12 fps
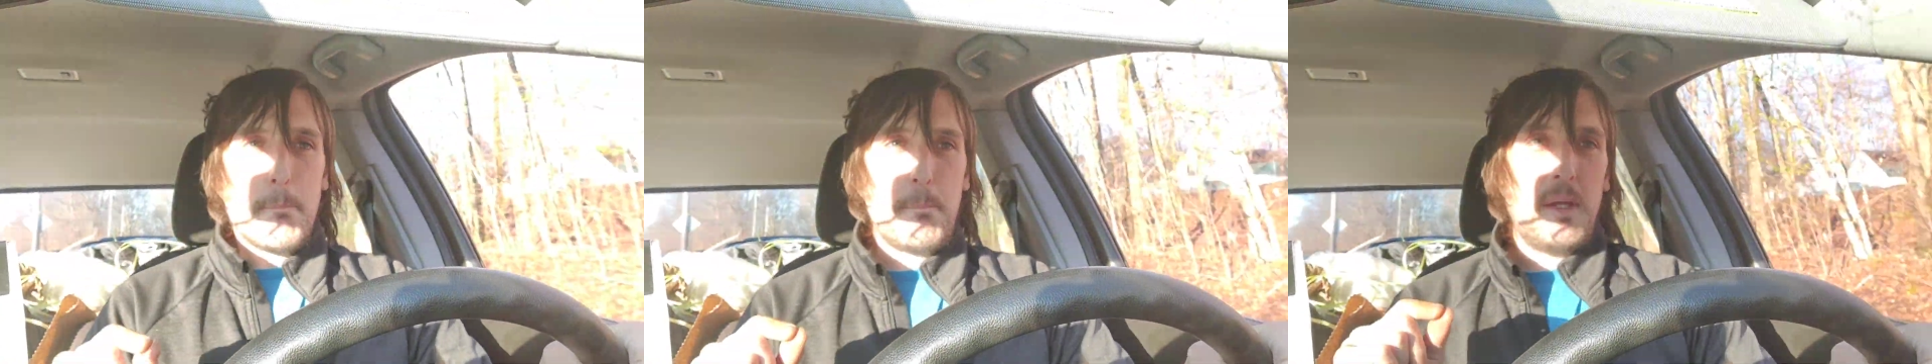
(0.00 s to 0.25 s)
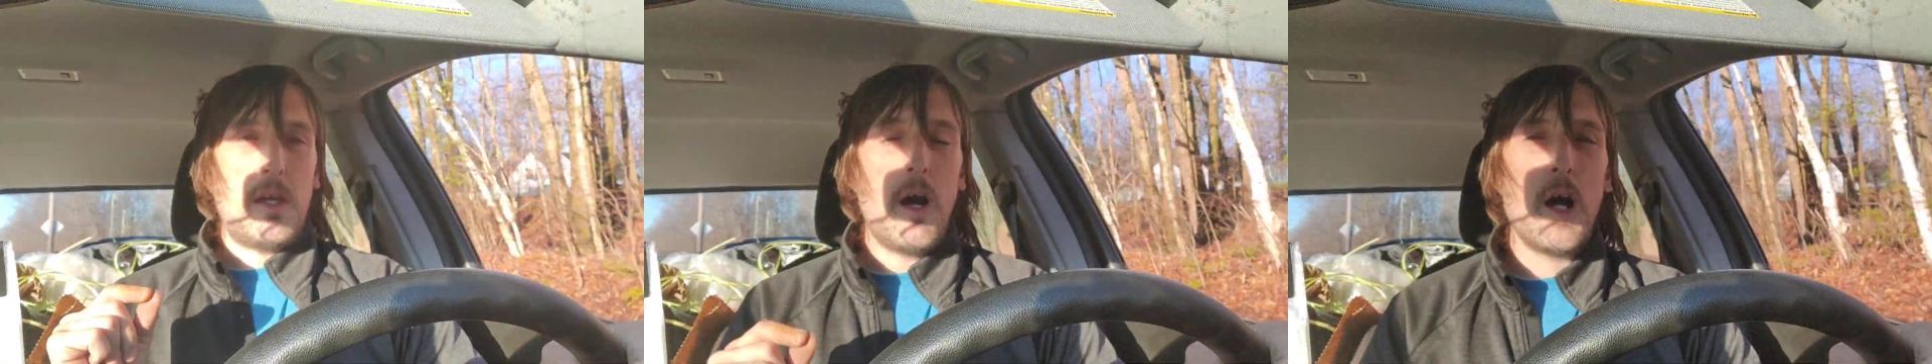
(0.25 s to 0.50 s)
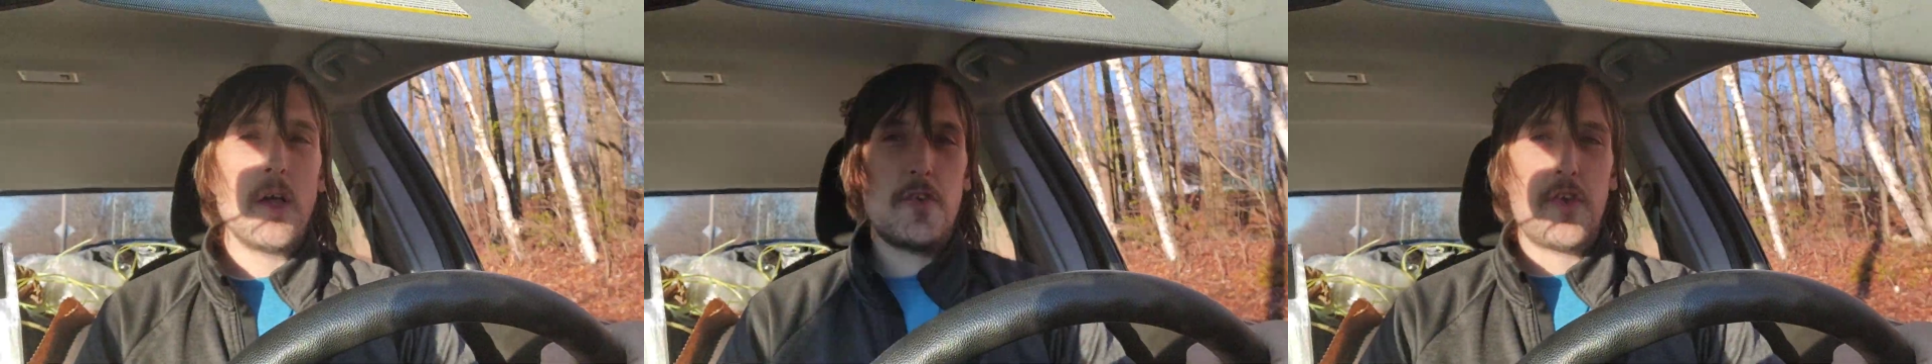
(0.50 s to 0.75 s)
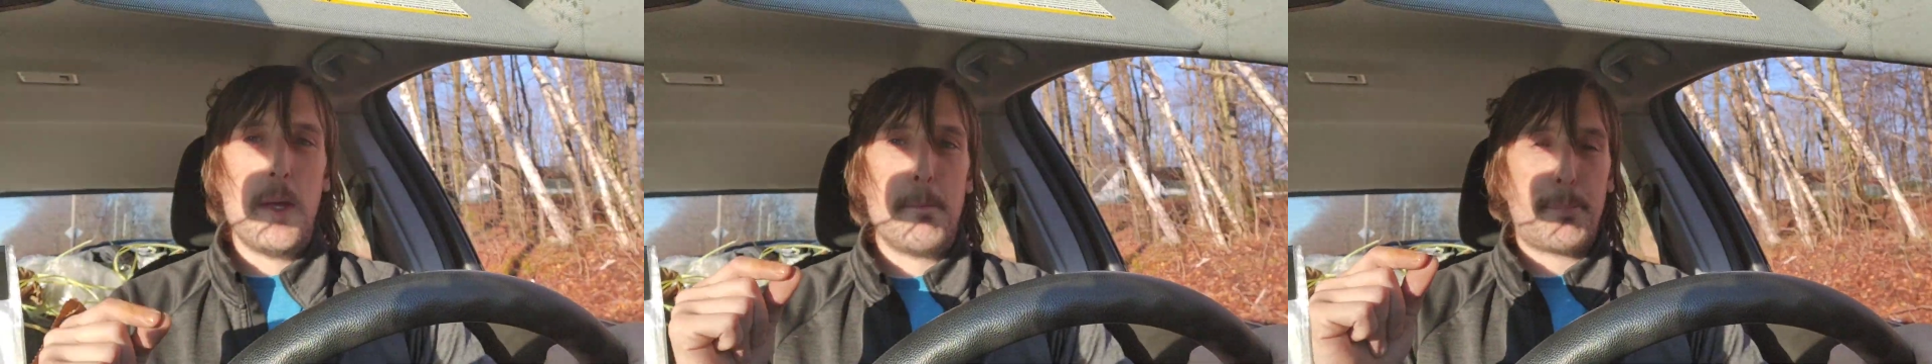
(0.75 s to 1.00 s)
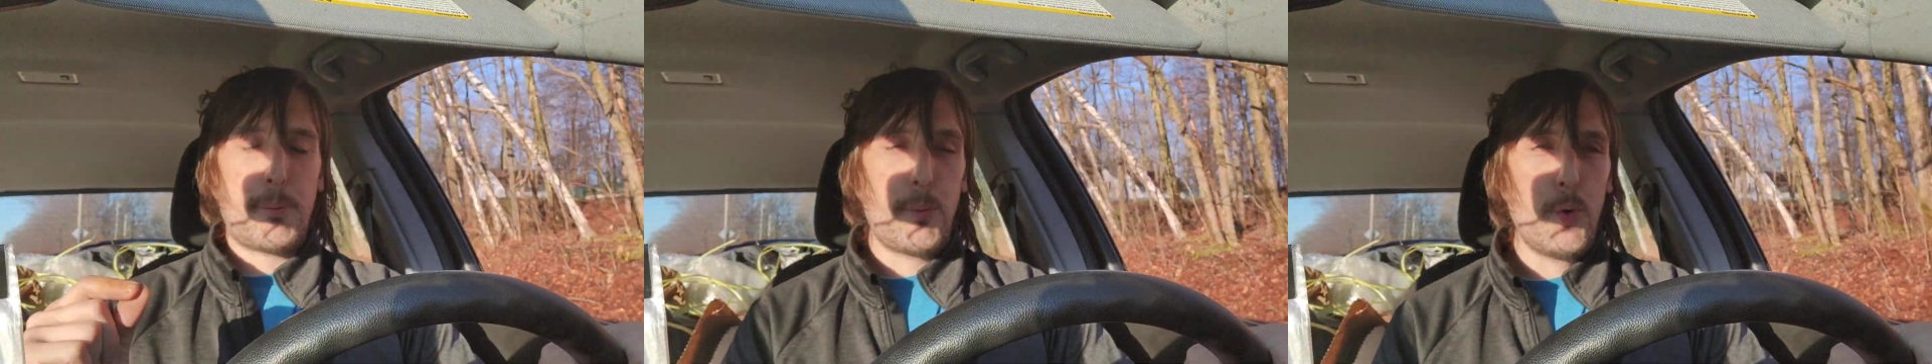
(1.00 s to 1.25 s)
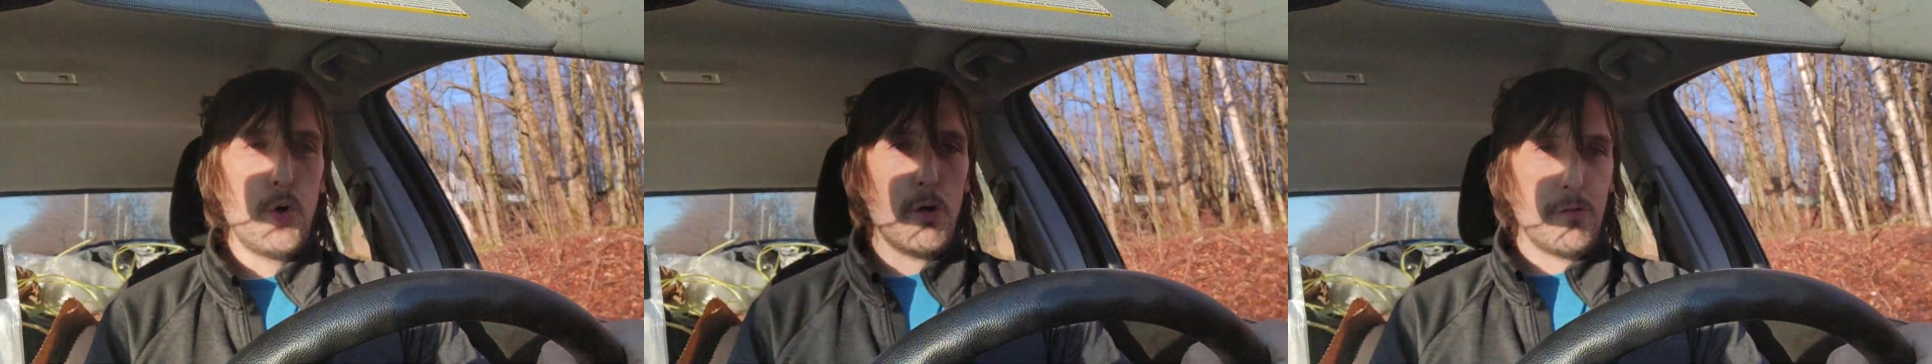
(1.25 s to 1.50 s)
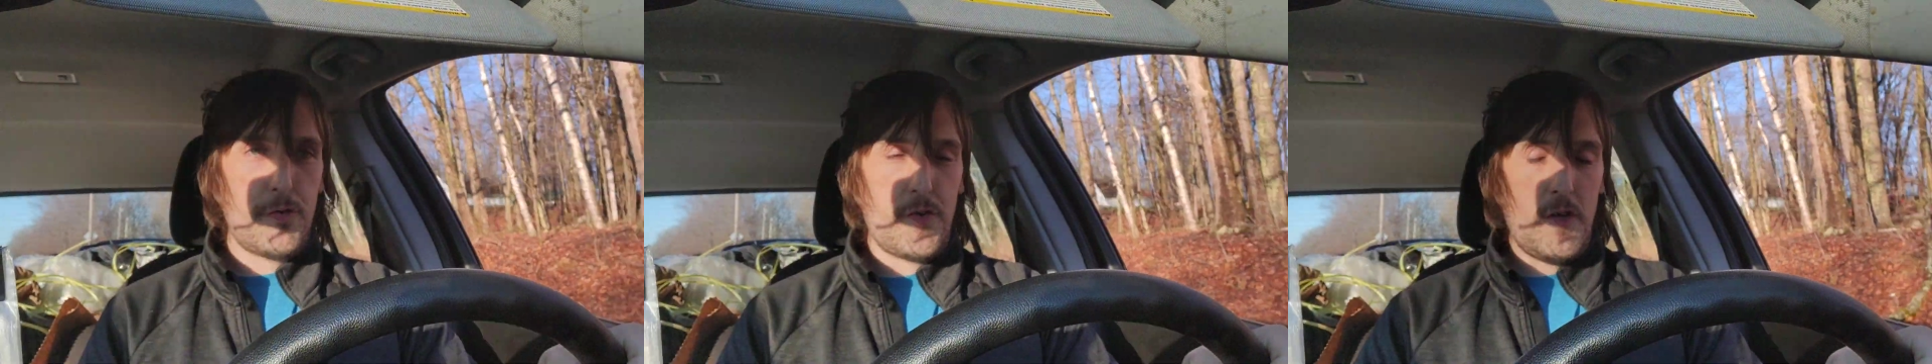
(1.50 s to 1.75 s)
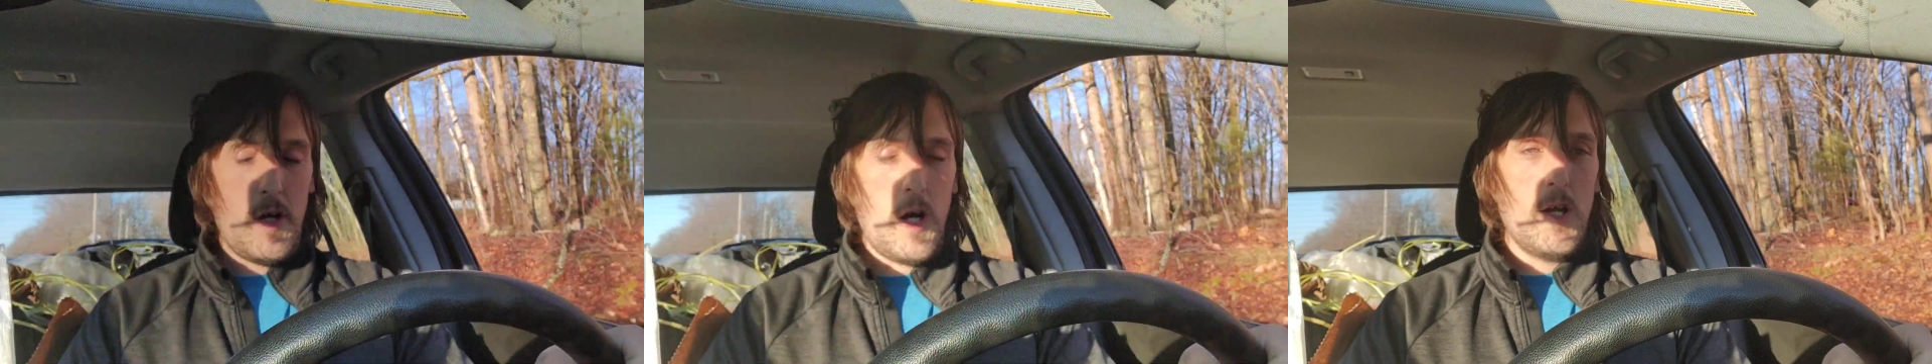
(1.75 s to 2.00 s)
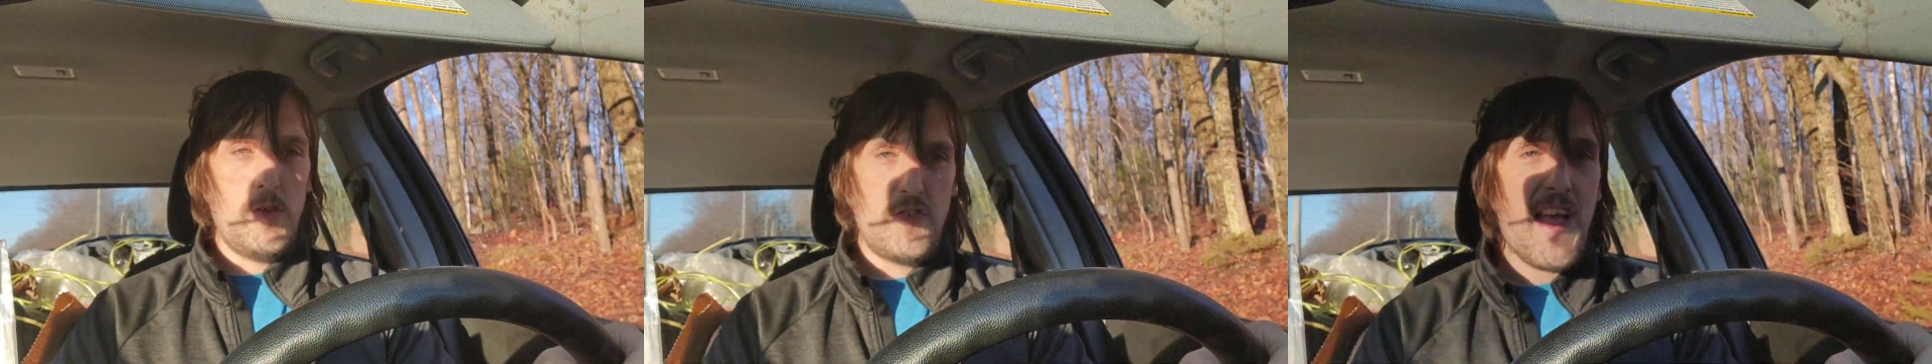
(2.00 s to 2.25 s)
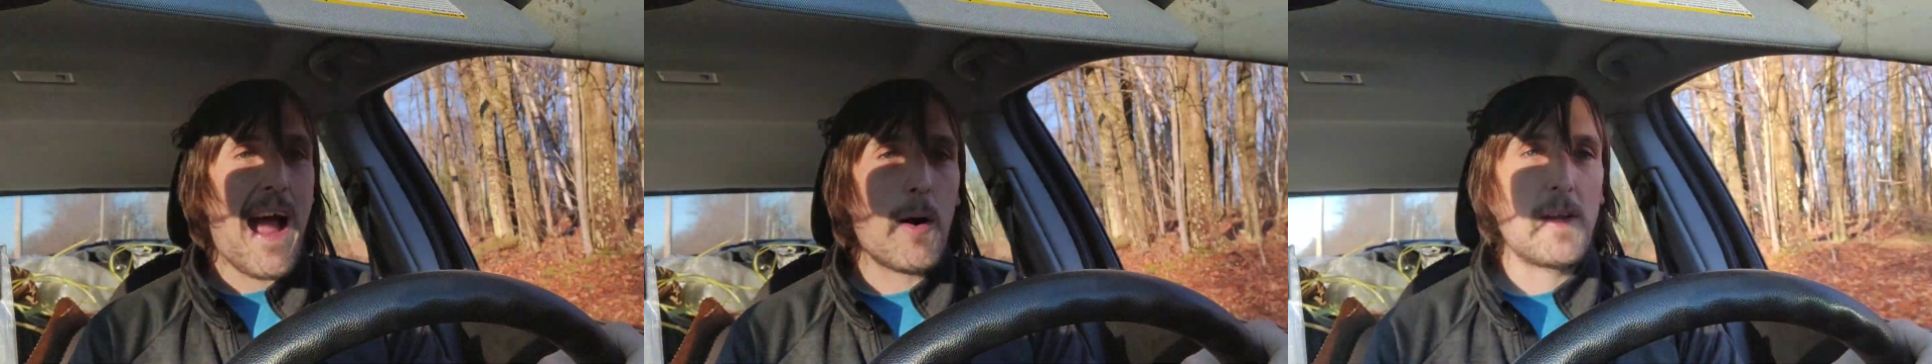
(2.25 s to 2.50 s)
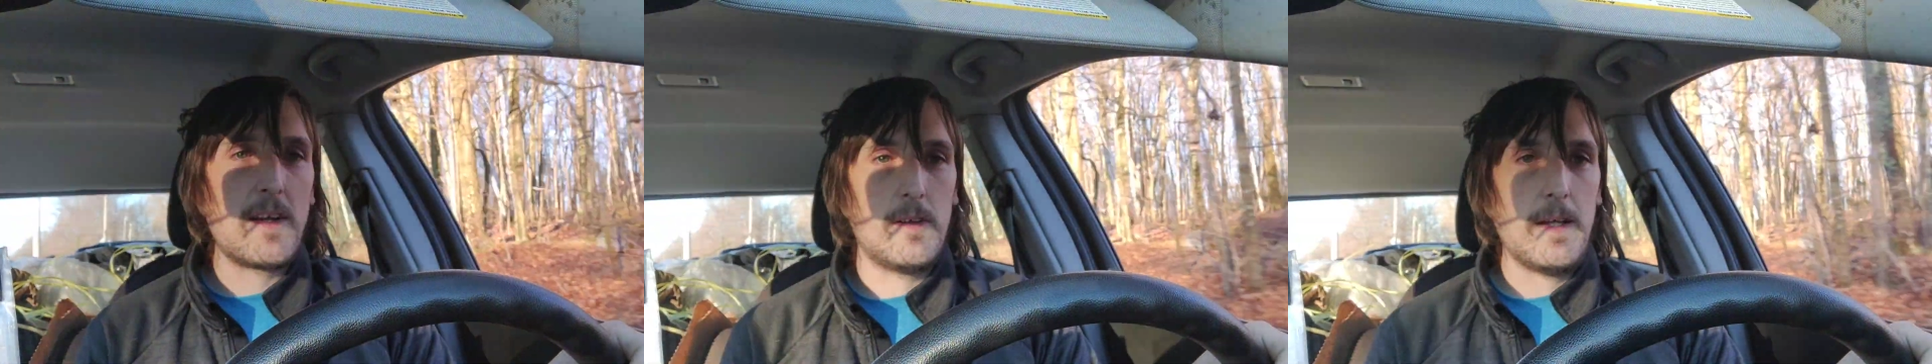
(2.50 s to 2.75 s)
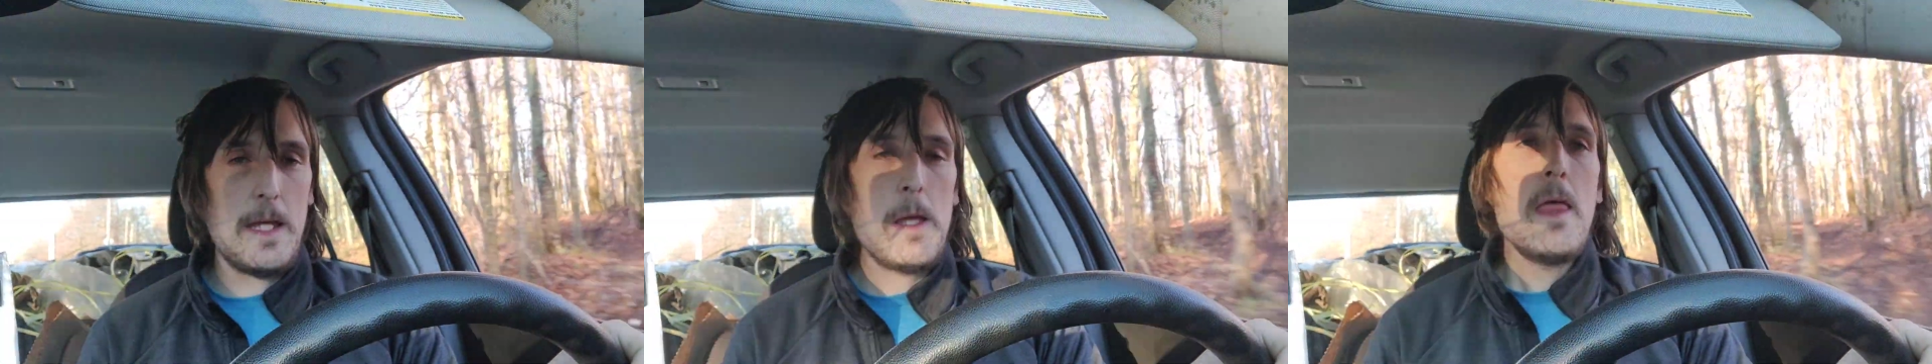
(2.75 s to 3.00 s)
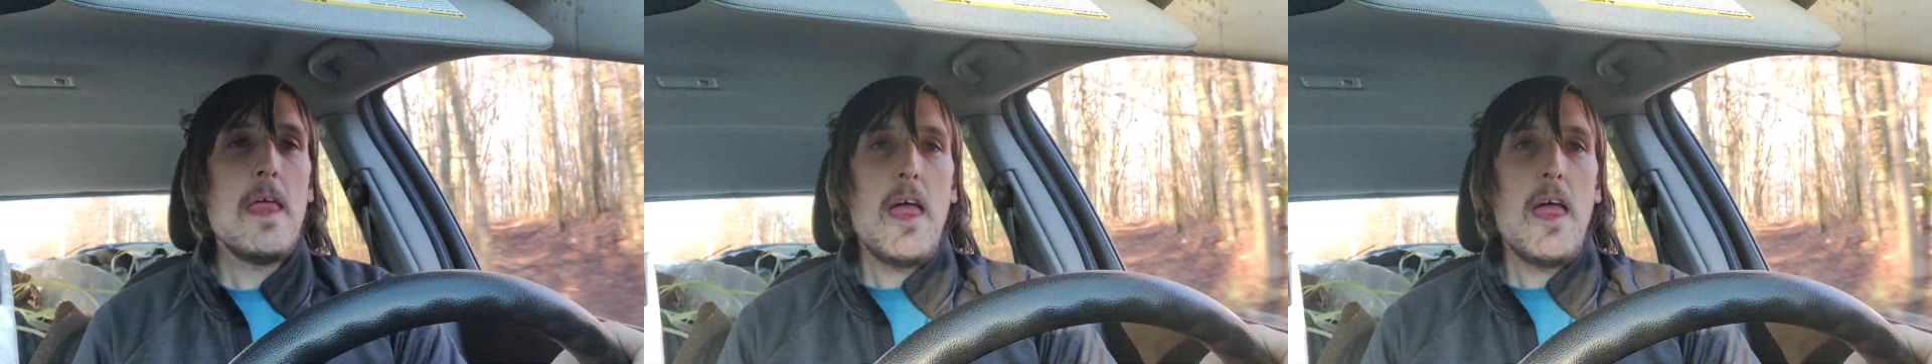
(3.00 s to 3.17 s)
because it proves undoubtedly